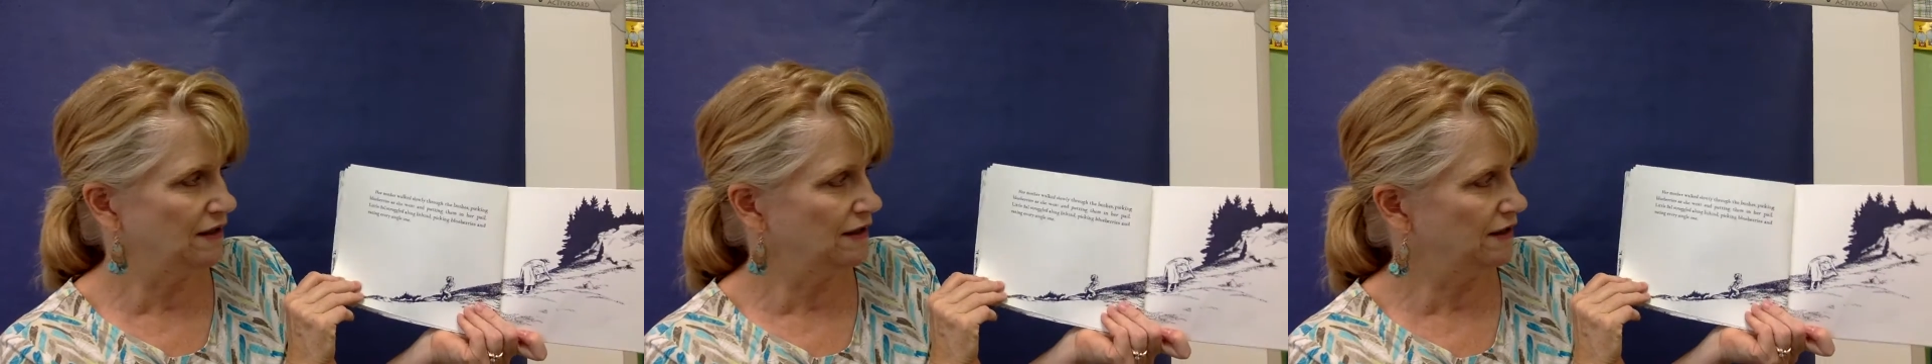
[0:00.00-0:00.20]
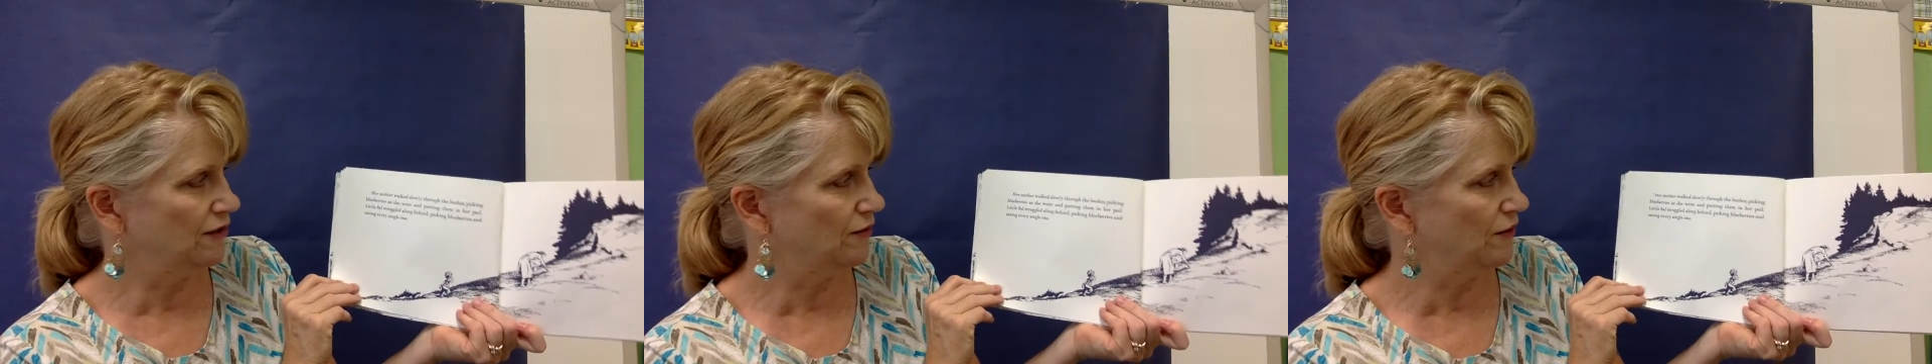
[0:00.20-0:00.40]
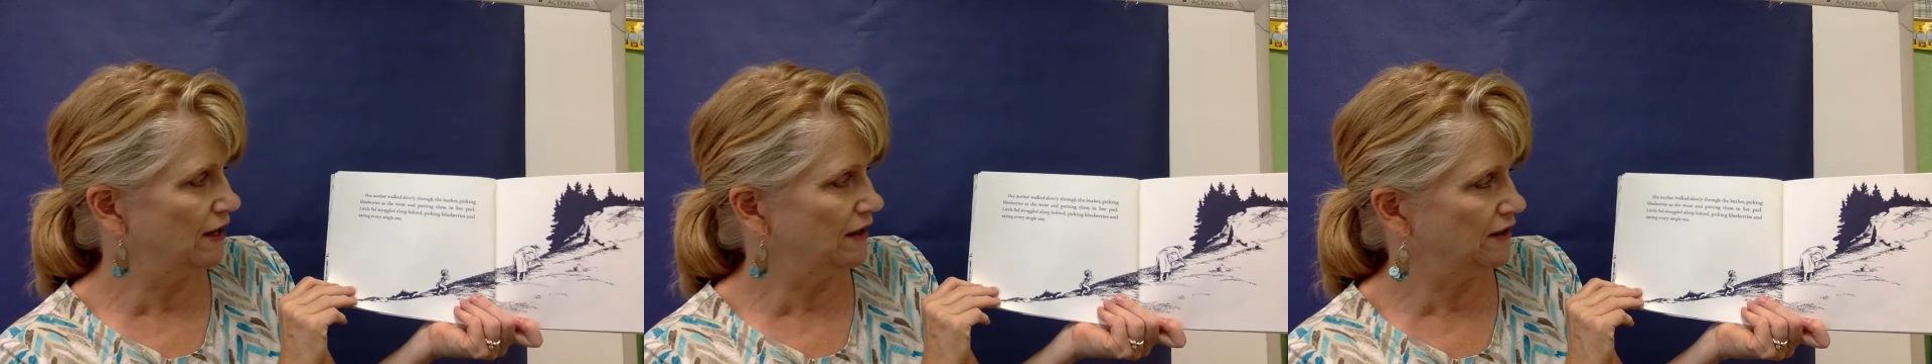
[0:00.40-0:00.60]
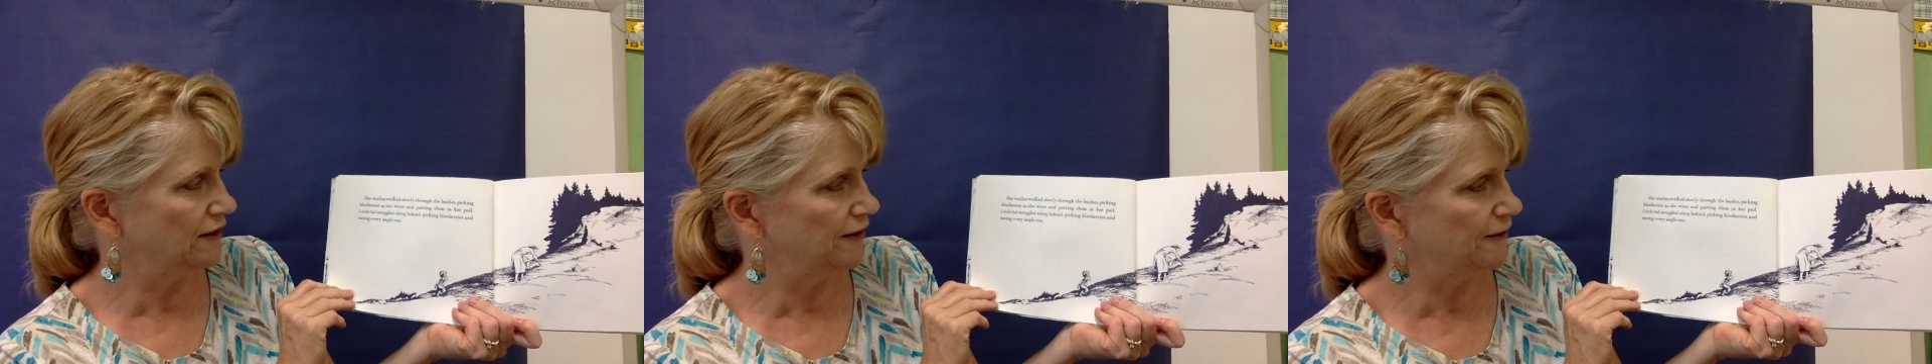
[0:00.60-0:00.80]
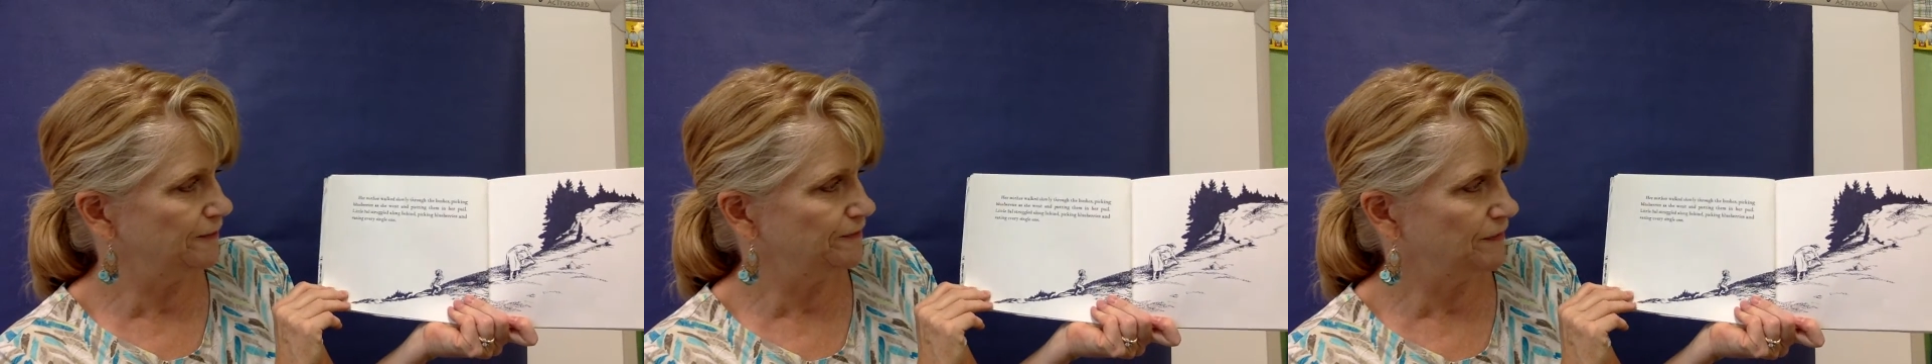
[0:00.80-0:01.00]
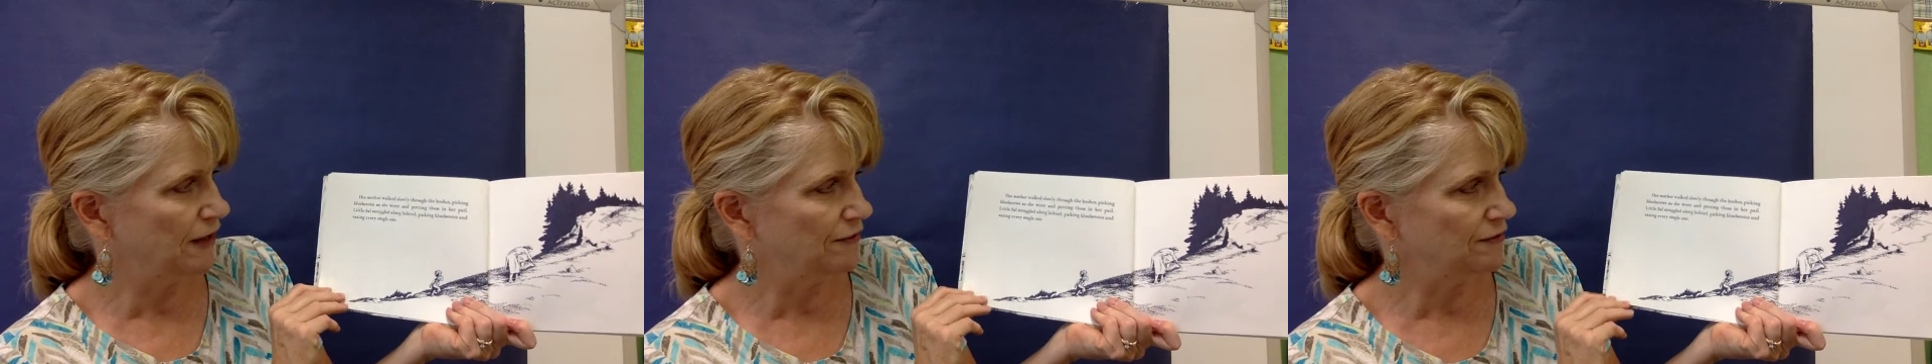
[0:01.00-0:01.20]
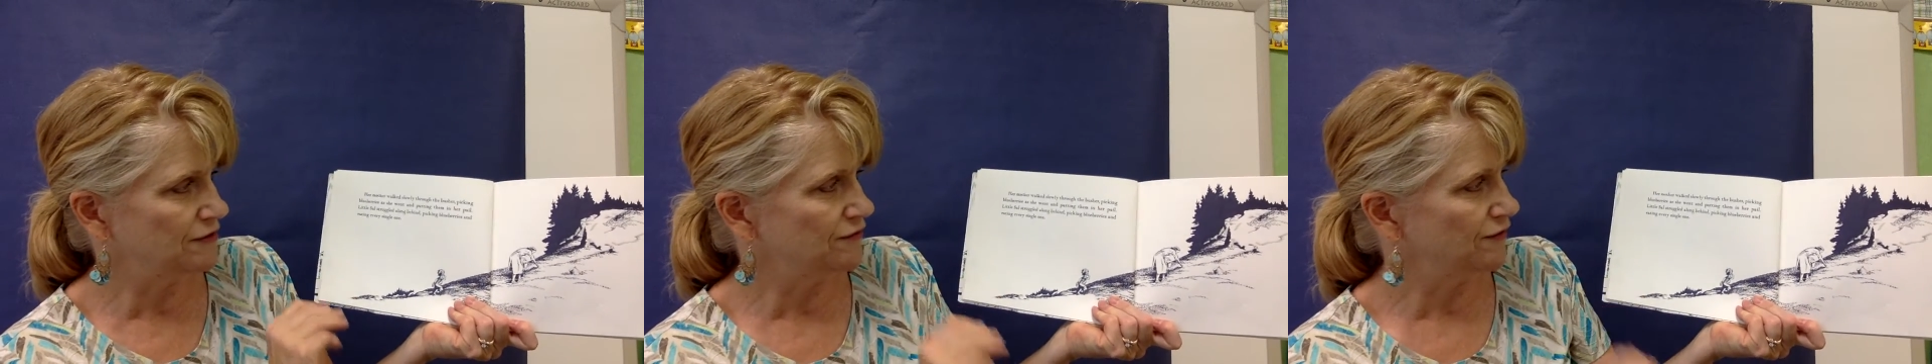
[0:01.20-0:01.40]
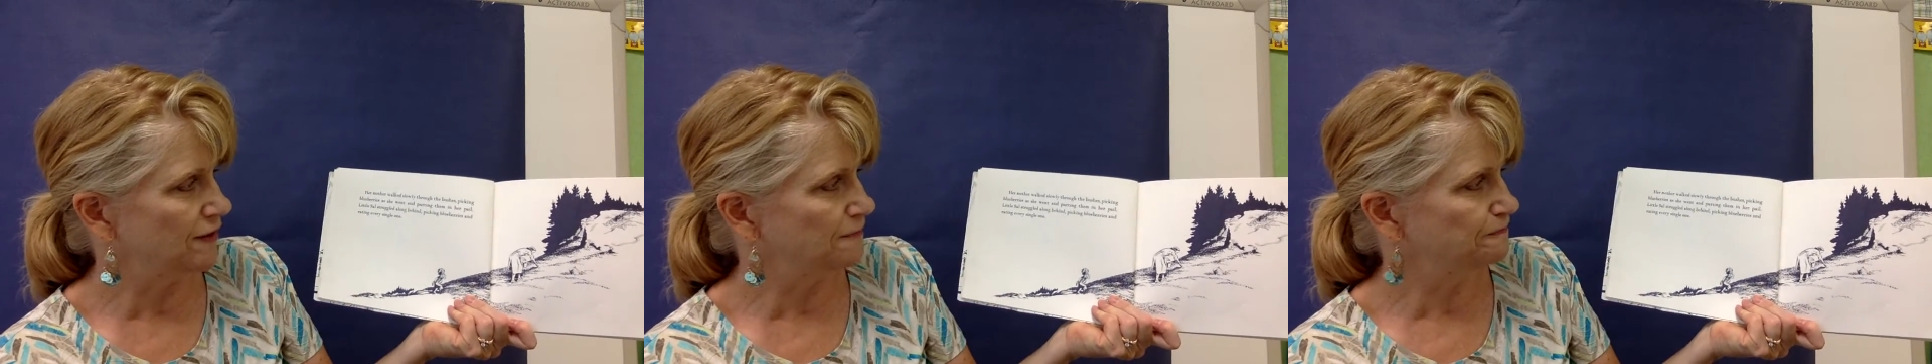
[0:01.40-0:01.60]
a little while ago. That
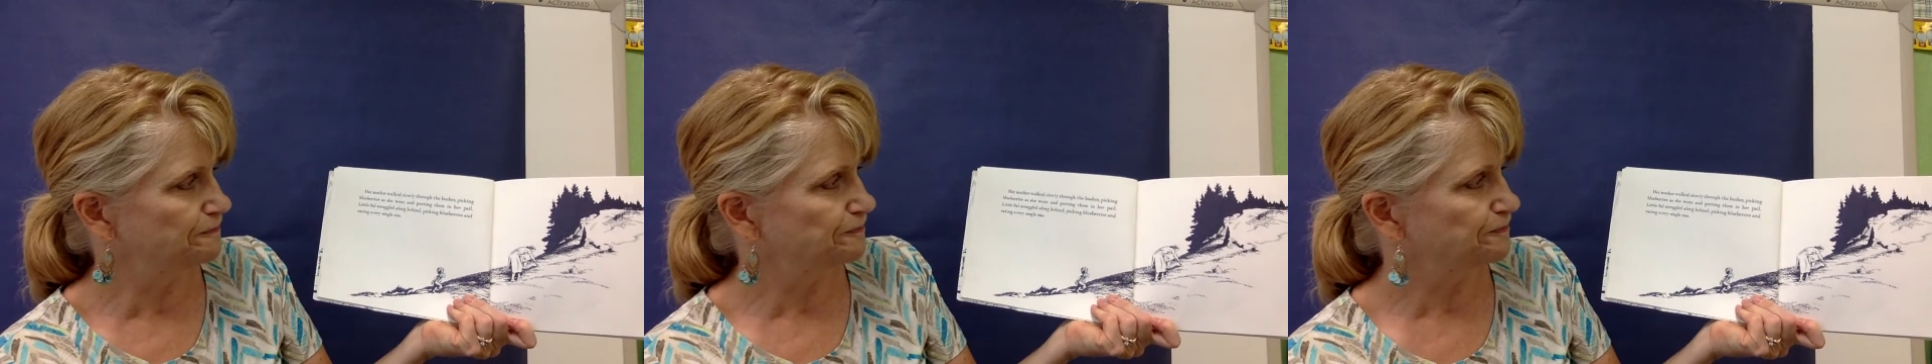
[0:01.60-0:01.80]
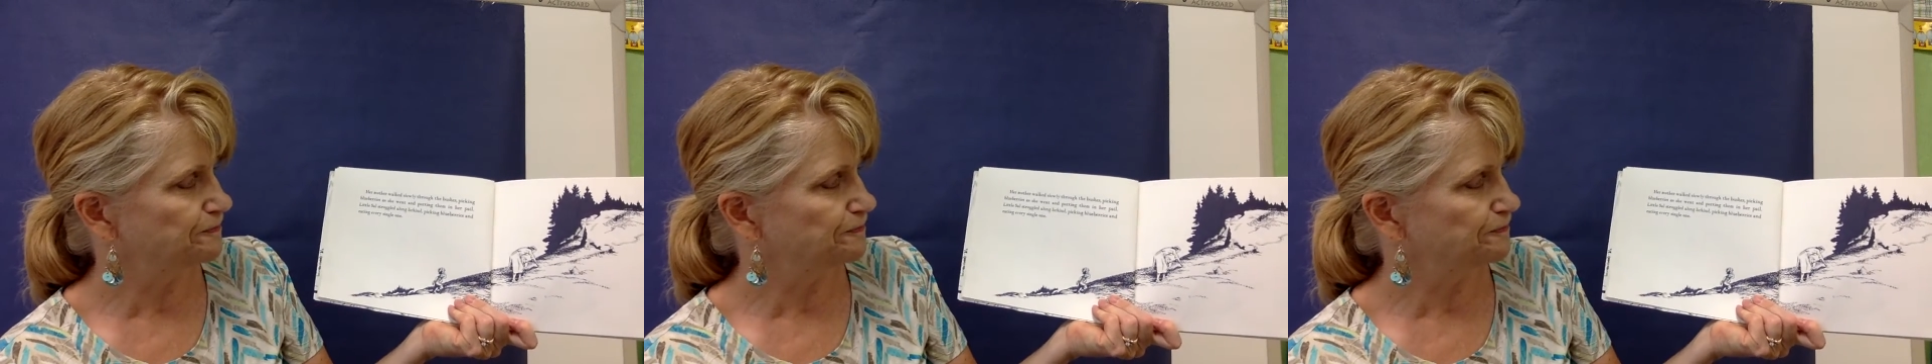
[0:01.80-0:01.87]
was fun.